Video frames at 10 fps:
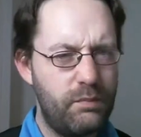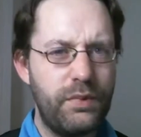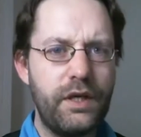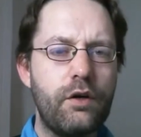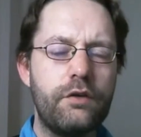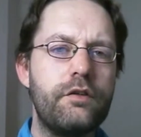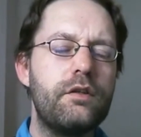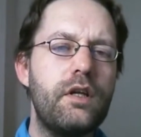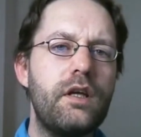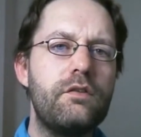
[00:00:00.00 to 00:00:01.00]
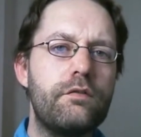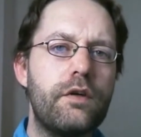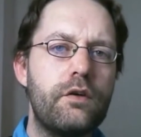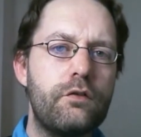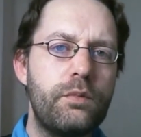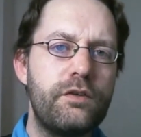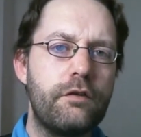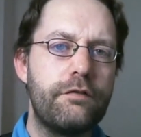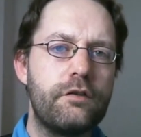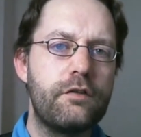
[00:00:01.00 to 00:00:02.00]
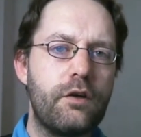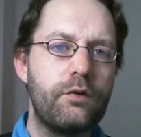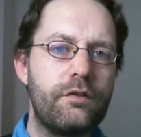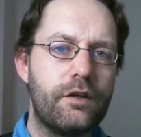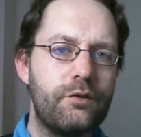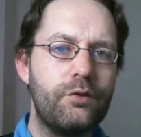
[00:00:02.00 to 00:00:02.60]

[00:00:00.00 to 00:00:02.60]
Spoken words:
Because it needs a very specific skill set,